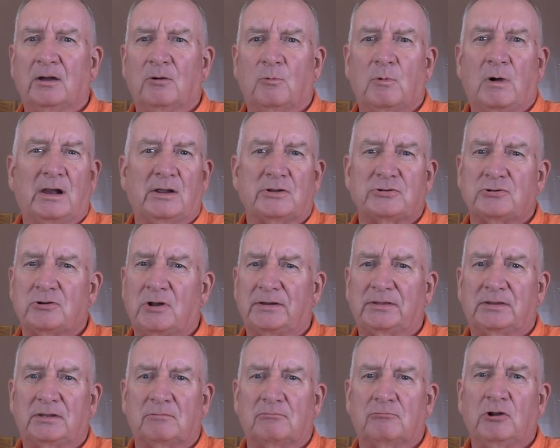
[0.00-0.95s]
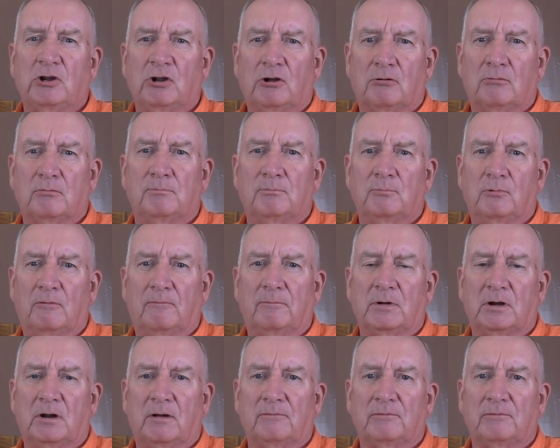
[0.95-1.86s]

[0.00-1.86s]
While it's not the real movement